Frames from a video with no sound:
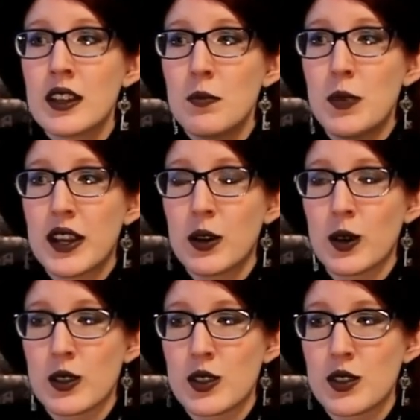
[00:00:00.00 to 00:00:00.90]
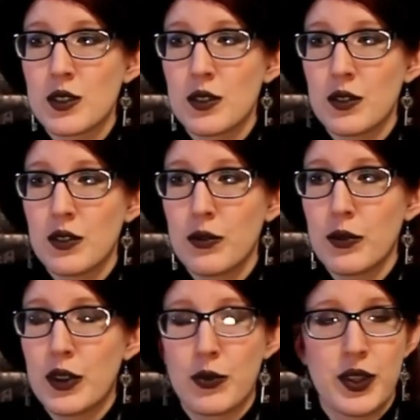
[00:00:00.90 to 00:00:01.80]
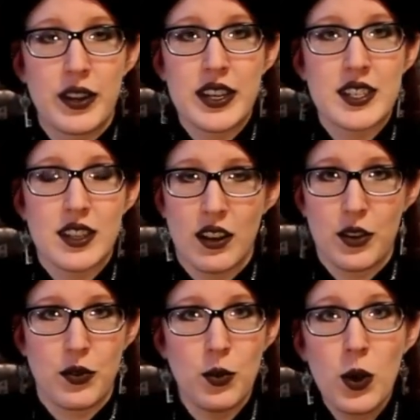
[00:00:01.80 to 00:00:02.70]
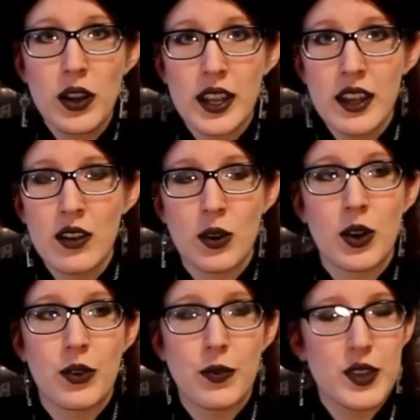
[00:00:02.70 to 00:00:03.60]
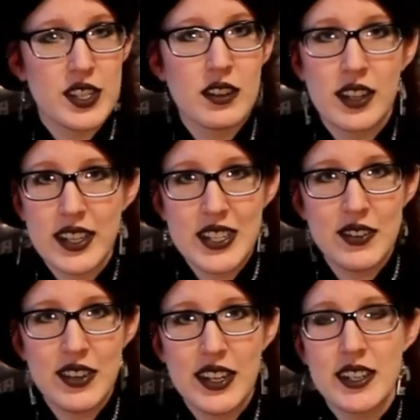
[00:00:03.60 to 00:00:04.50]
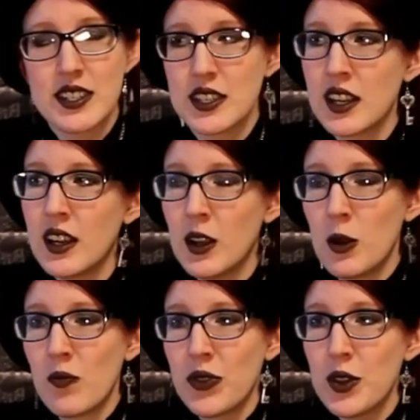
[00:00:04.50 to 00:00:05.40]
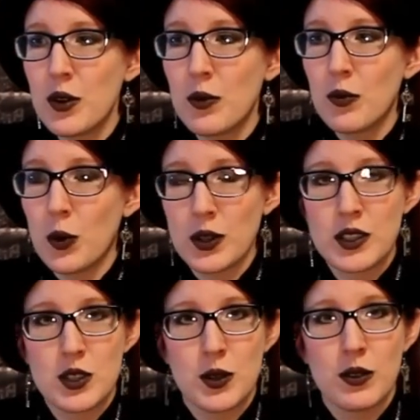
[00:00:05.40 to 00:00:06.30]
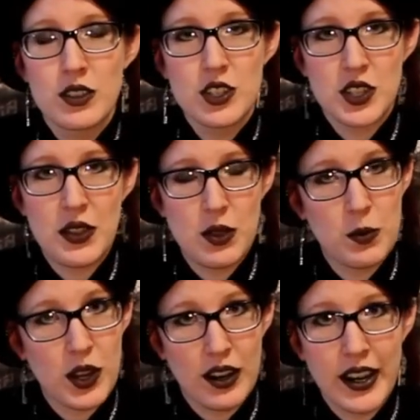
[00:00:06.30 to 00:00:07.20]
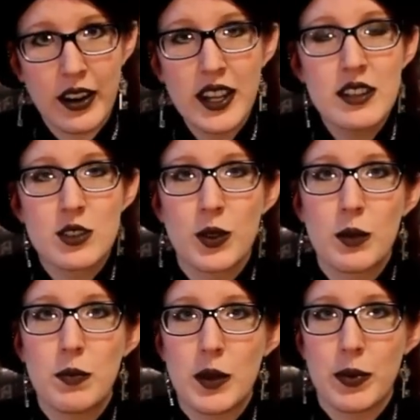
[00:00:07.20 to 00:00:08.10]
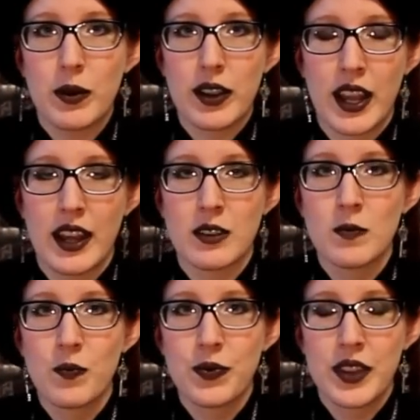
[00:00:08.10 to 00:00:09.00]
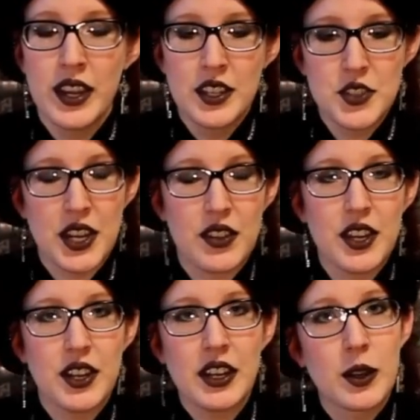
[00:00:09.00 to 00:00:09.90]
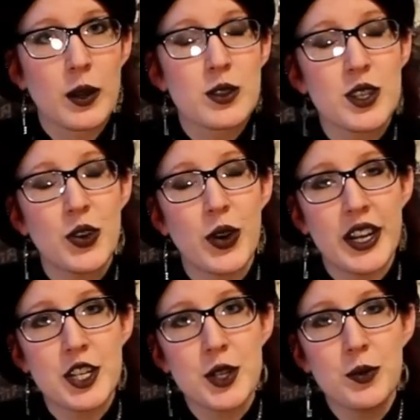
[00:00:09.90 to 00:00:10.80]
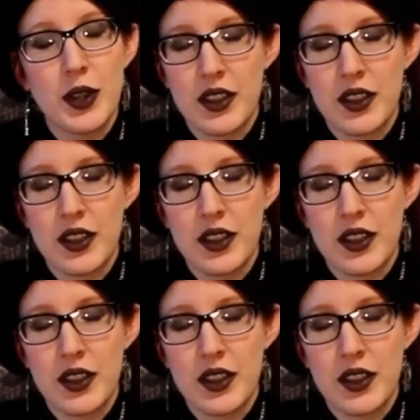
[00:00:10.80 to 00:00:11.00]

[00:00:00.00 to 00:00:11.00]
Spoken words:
because if there is a lot of walking or physical activities, you want to state them clearly so that people can take that in consideration when they